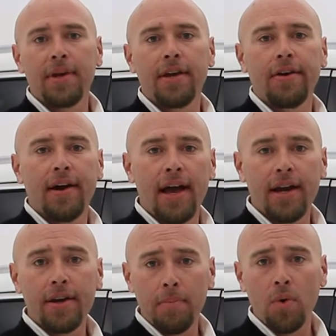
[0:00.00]
here
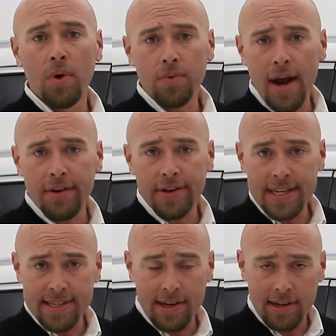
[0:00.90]
at number 1 Ricart
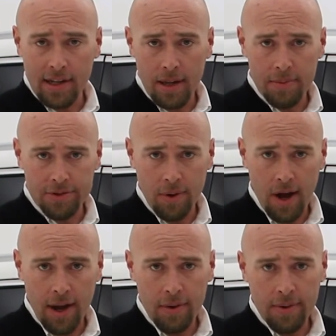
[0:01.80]
Nissan in Columbus,
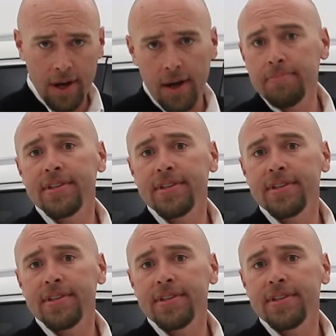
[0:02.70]
Ohio.